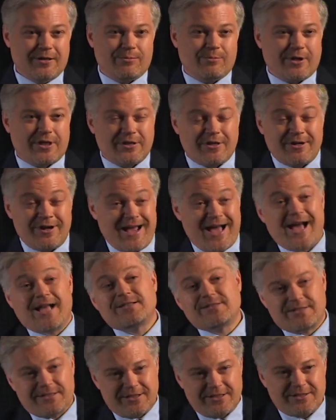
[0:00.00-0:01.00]

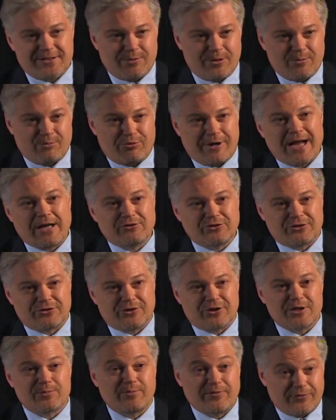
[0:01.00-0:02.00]
Nazis in the brown
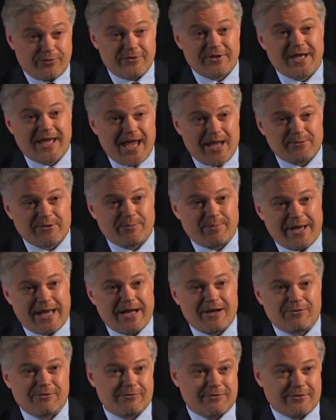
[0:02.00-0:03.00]
shirts before they came to
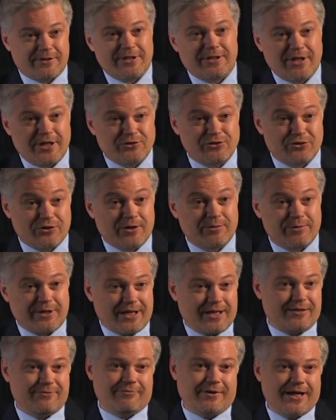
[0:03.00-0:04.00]
power in
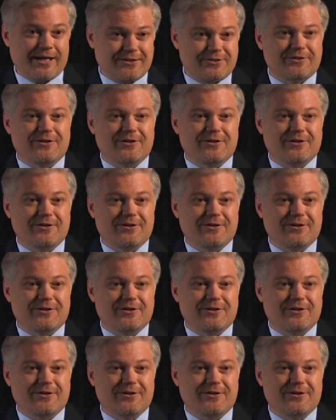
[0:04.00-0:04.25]
Germany, right?